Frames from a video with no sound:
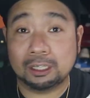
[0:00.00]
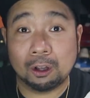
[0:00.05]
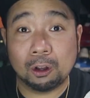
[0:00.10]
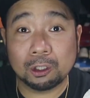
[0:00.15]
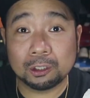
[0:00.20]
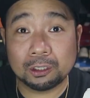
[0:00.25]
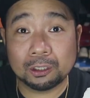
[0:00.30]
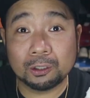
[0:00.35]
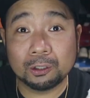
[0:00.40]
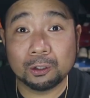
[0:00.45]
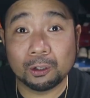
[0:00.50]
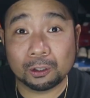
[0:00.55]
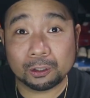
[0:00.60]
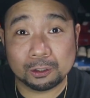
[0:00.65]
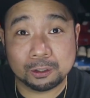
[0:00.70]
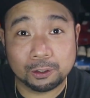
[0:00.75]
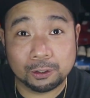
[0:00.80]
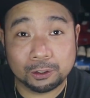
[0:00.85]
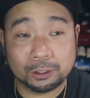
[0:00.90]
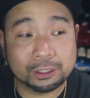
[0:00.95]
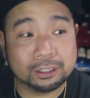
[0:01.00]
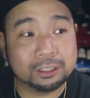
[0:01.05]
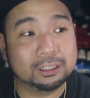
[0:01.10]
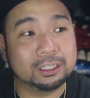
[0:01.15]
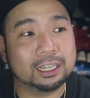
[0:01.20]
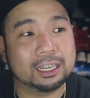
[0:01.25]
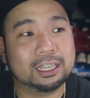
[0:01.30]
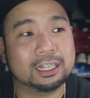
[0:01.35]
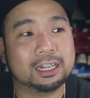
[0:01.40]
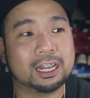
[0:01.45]
It also looked good,
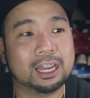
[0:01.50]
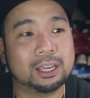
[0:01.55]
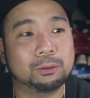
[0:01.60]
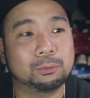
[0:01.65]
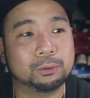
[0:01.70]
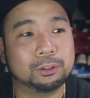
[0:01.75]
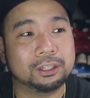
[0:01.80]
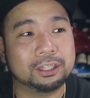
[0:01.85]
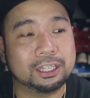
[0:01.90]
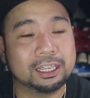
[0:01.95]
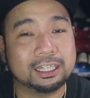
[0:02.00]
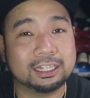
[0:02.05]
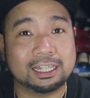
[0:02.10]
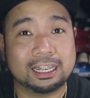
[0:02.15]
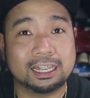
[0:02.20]
and I would think